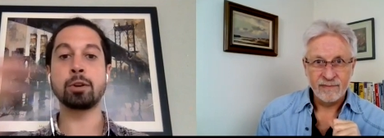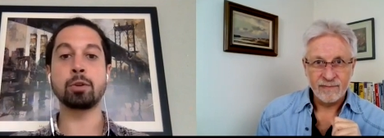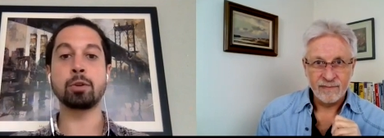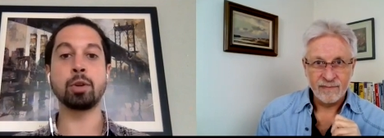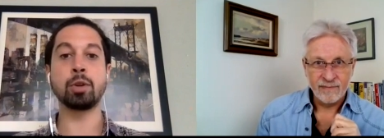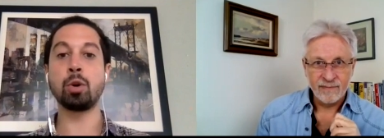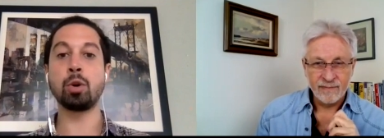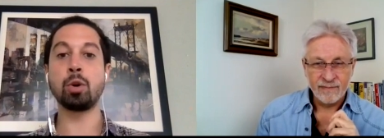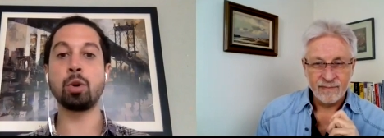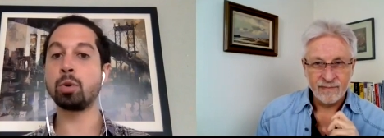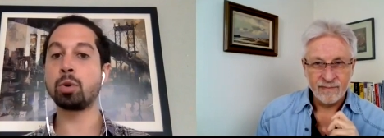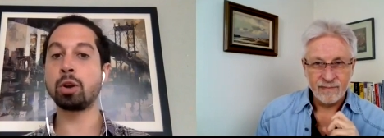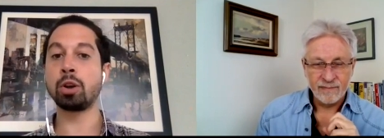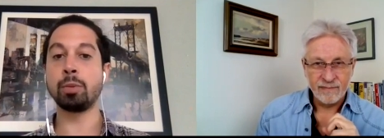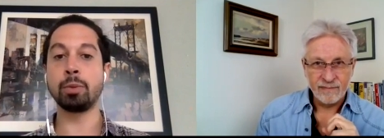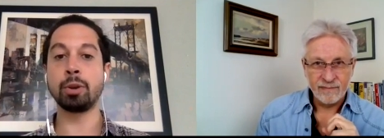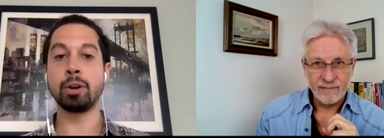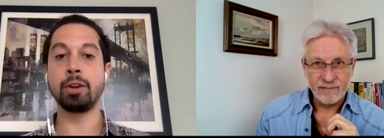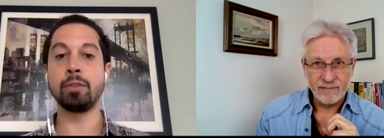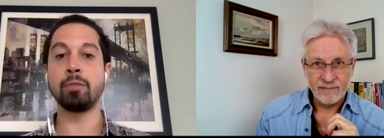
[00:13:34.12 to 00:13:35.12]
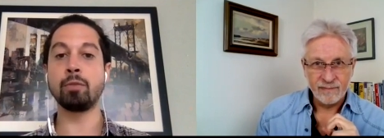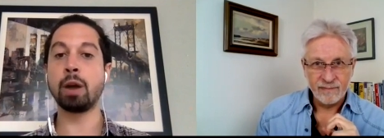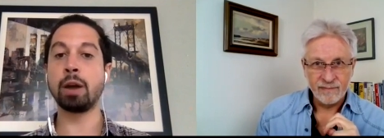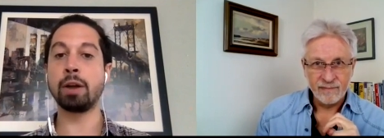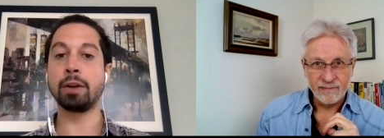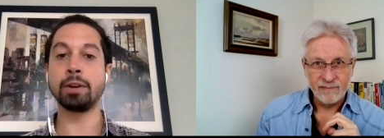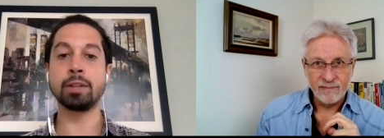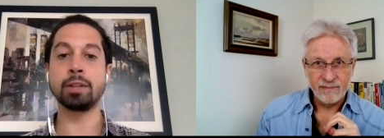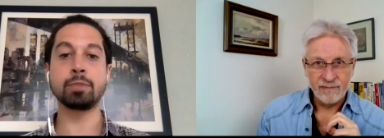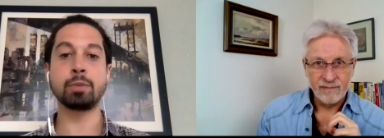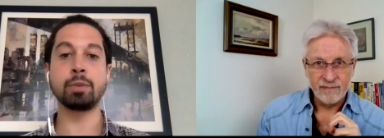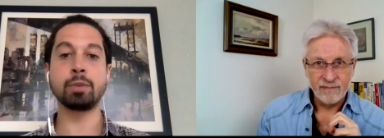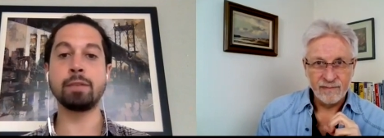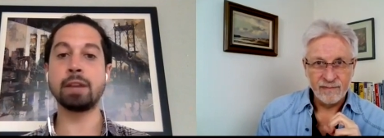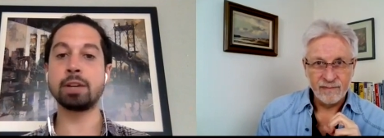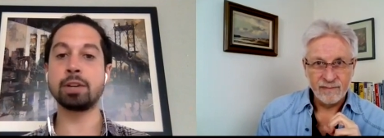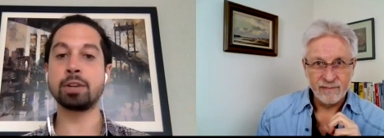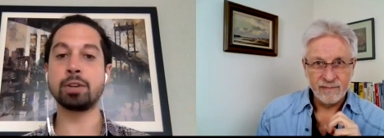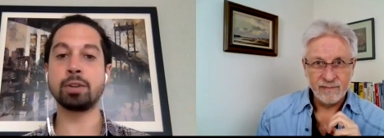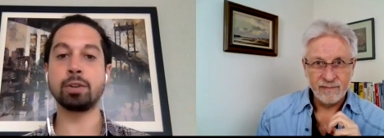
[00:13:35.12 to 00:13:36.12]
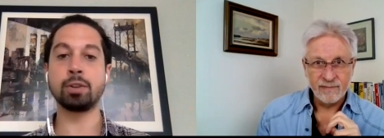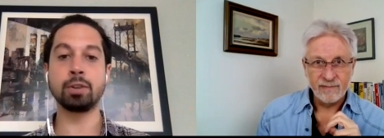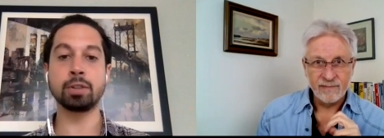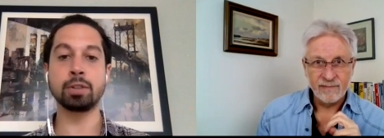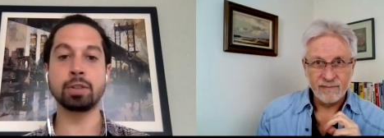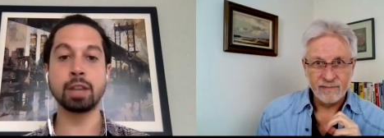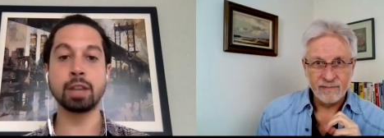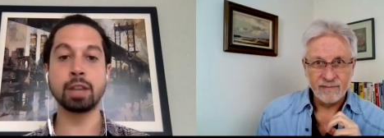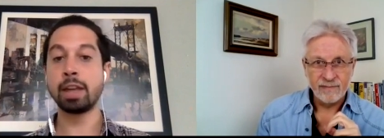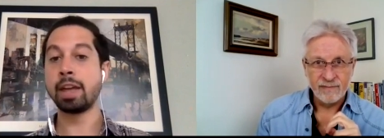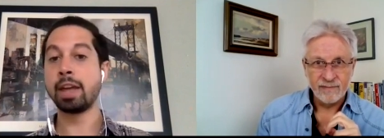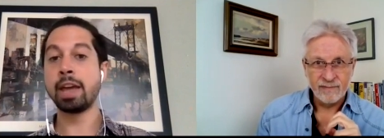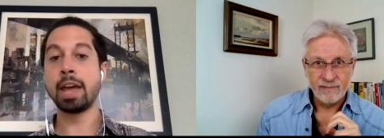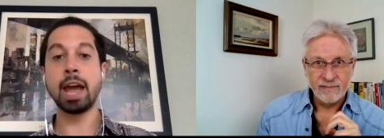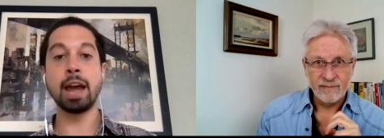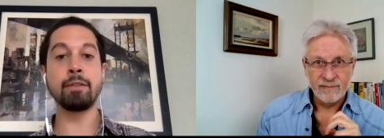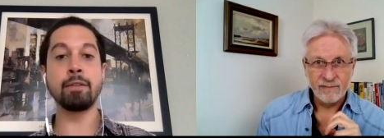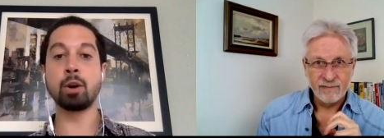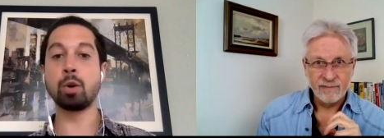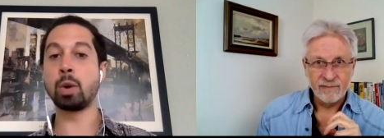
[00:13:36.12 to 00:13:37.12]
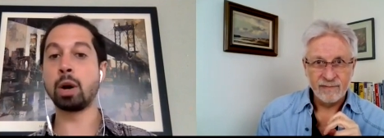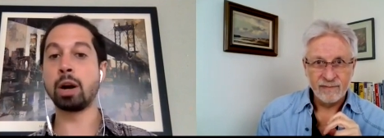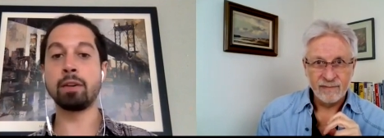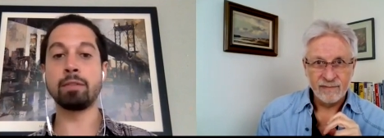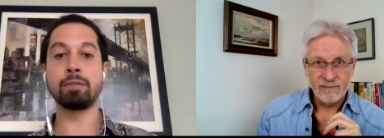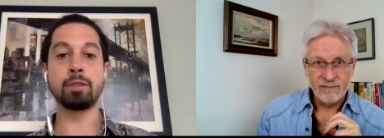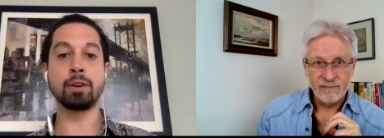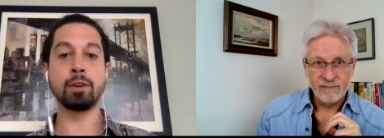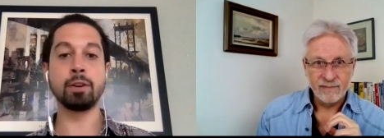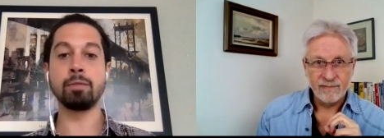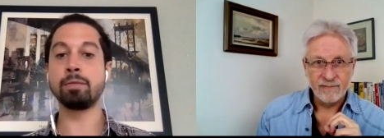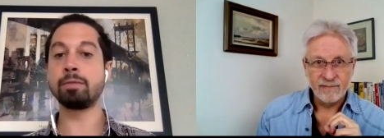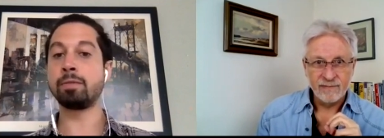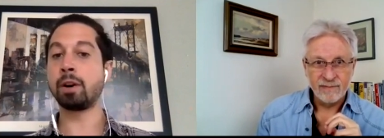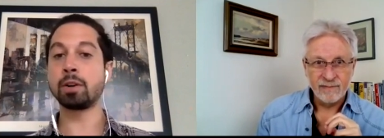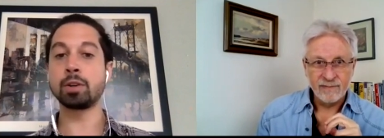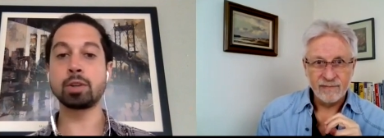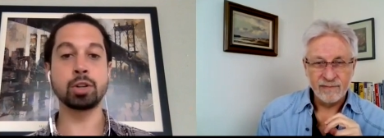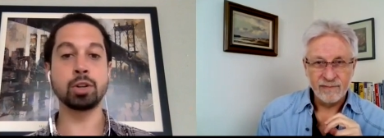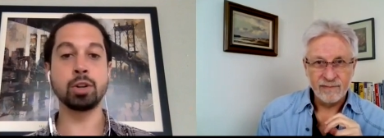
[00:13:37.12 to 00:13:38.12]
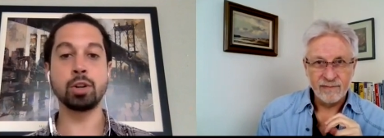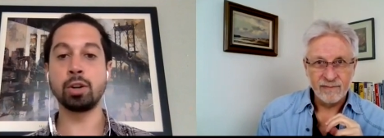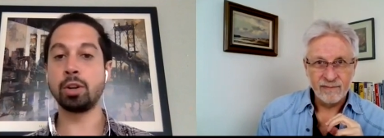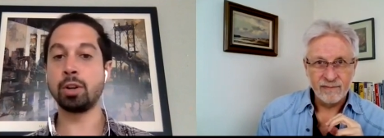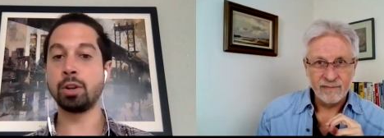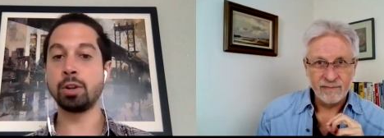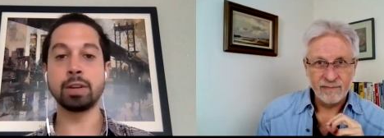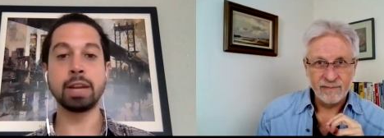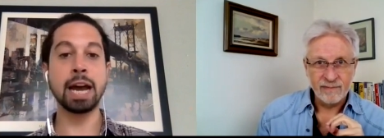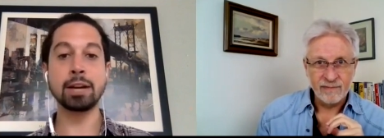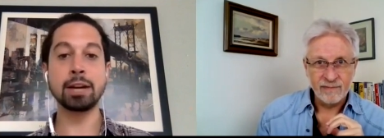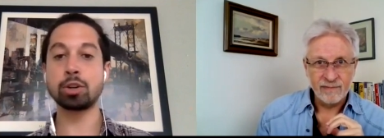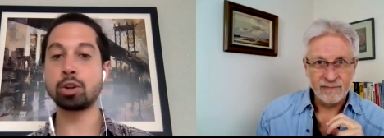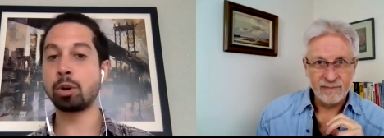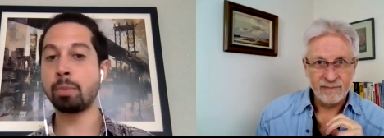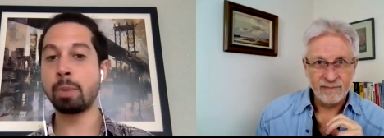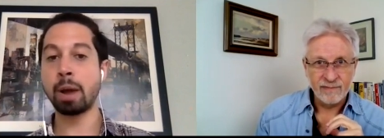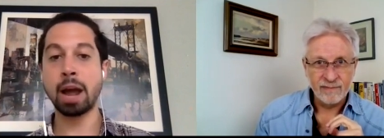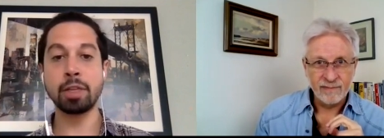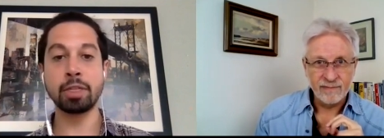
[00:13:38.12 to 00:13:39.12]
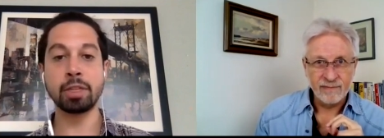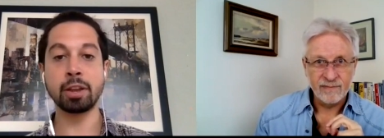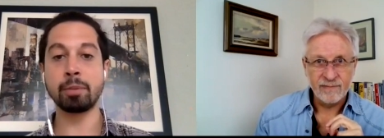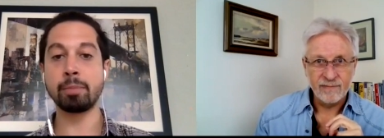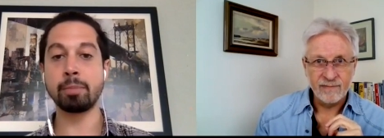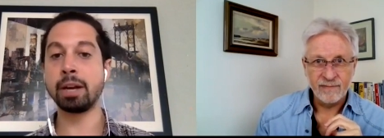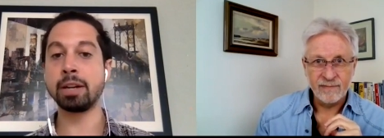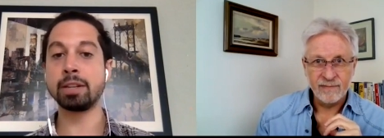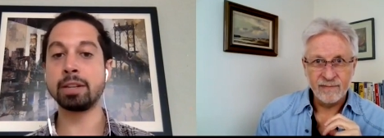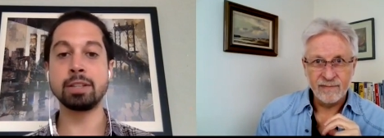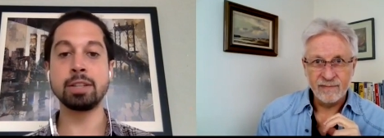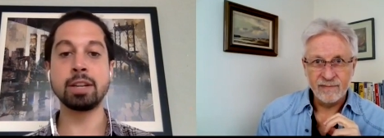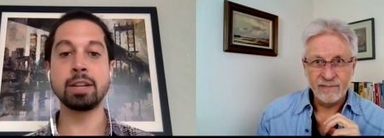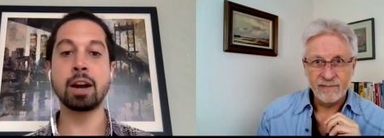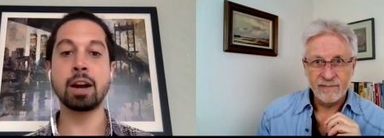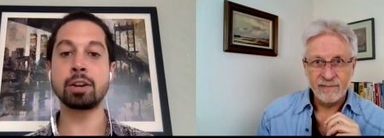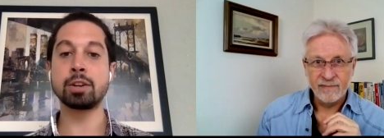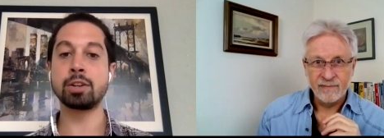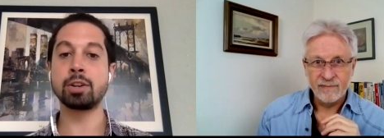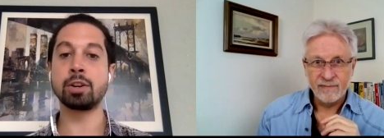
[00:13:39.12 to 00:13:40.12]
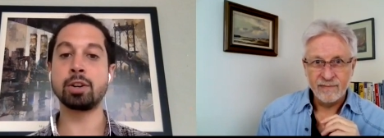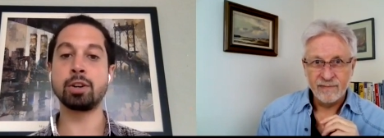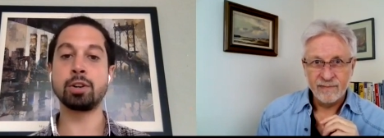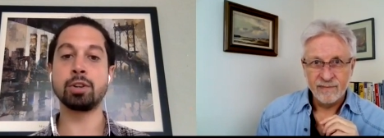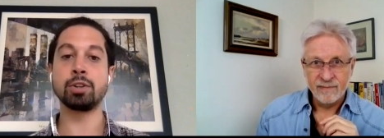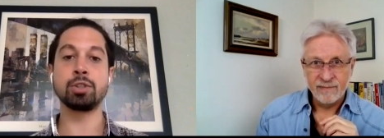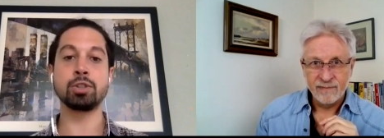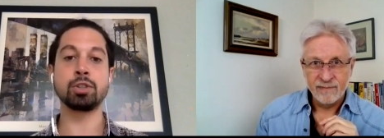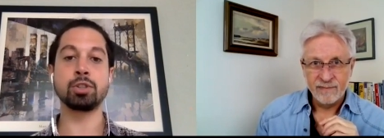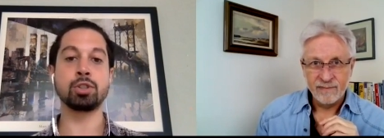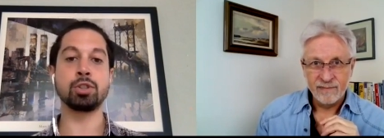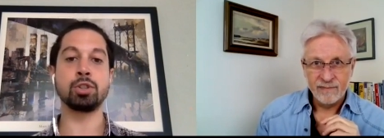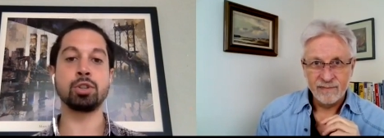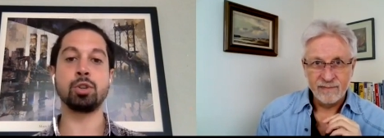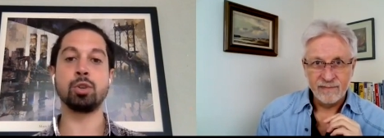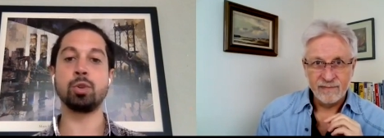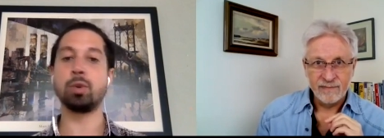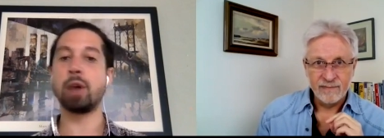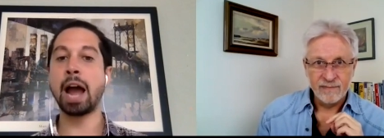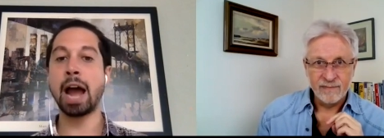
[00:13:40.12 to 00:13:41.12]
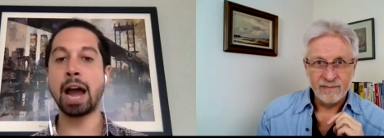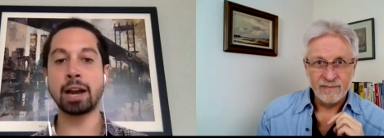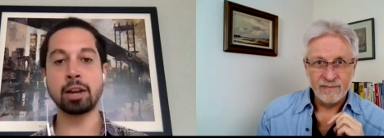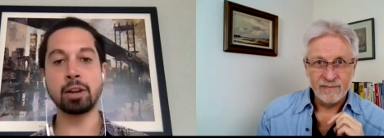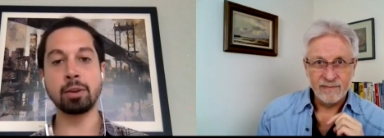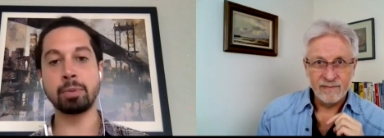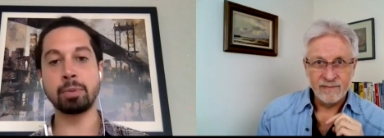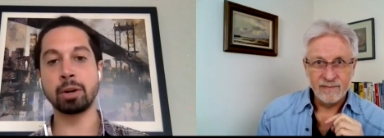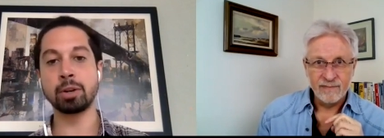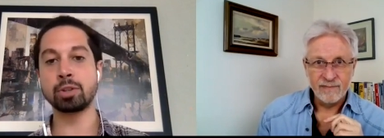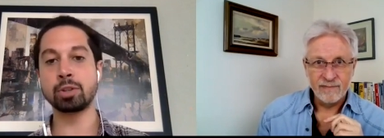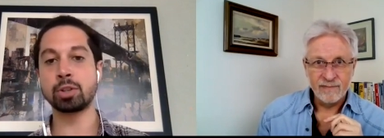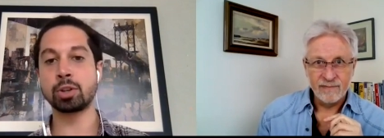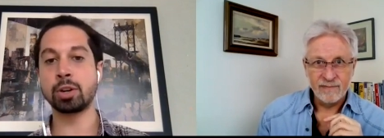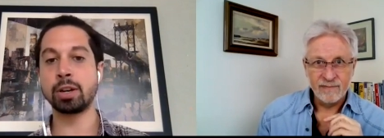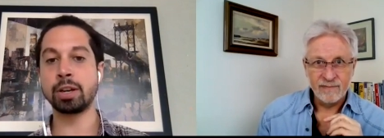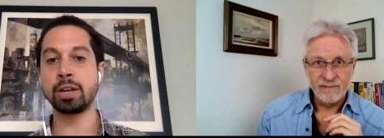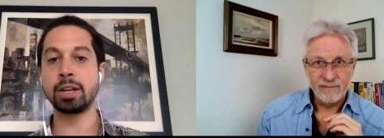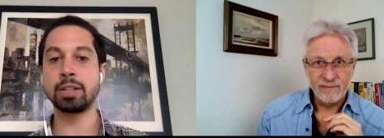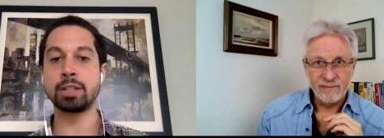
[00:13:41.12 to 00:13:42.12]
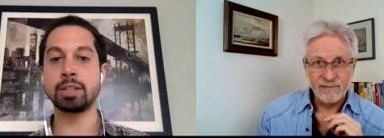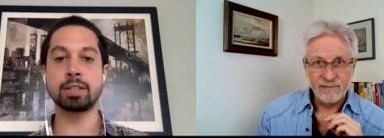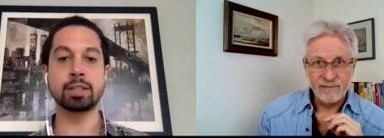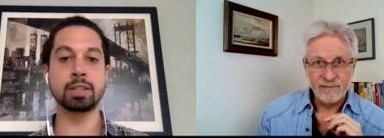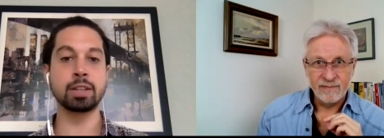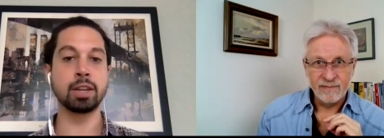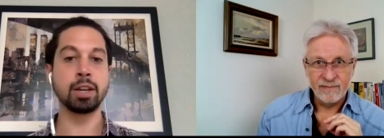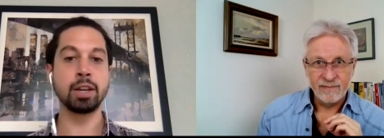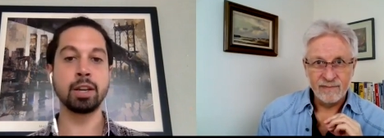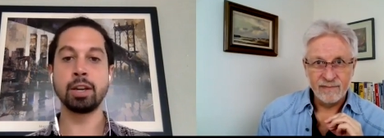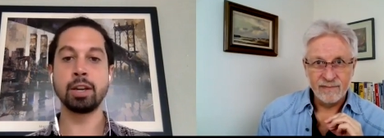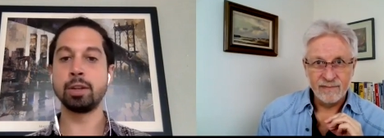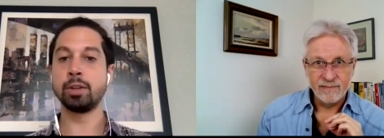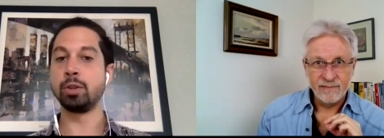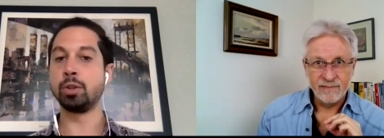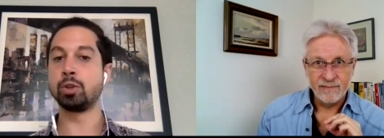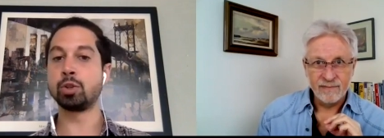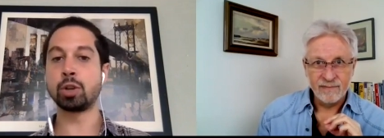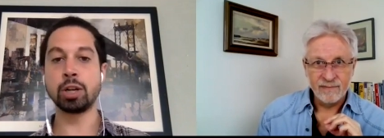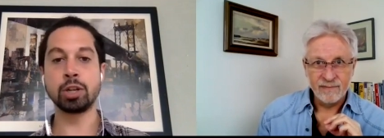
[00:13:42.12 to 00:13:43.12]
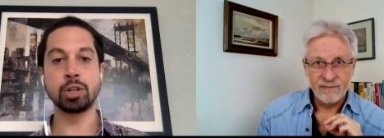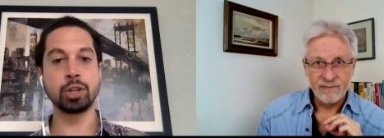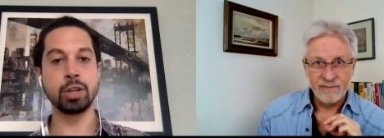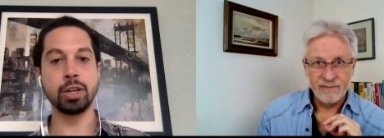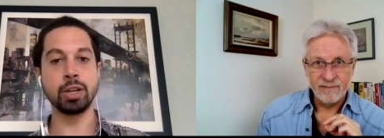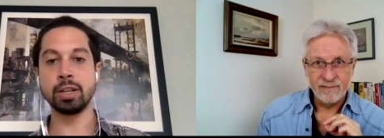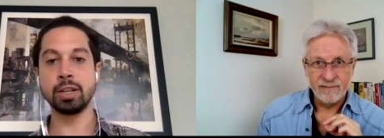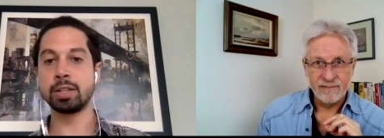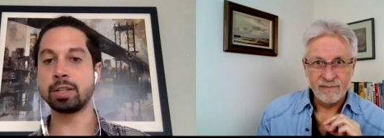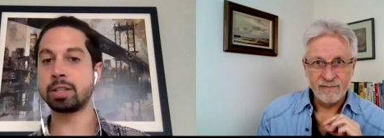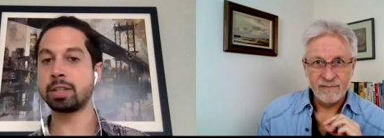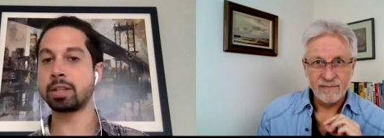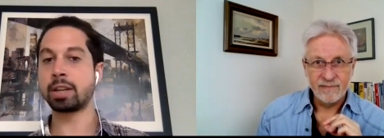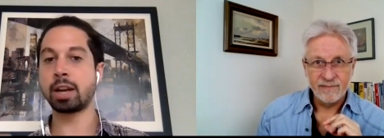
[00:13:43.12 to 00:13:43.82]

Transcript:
Speaker 1: with a whole community of wellness professionals everywhere from functional naturopathic medicine doctors to acupuncturists nutritionists,